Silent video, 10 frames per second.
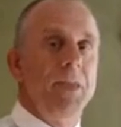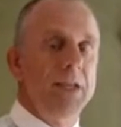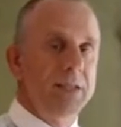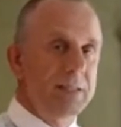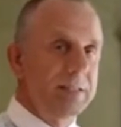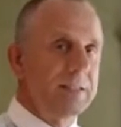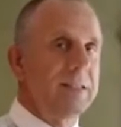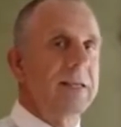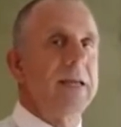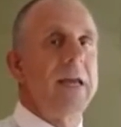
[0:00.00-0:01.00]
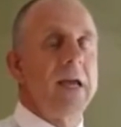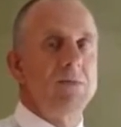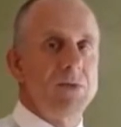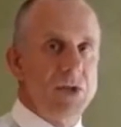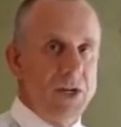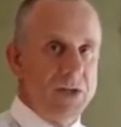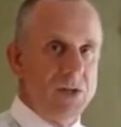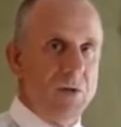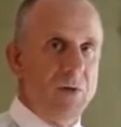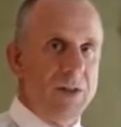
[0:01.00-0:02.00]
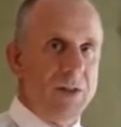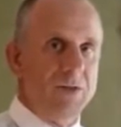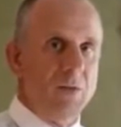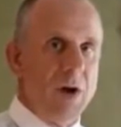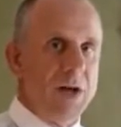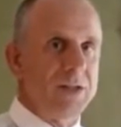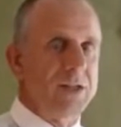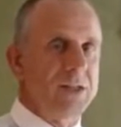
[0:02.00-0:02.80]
This is the game changer with this watch.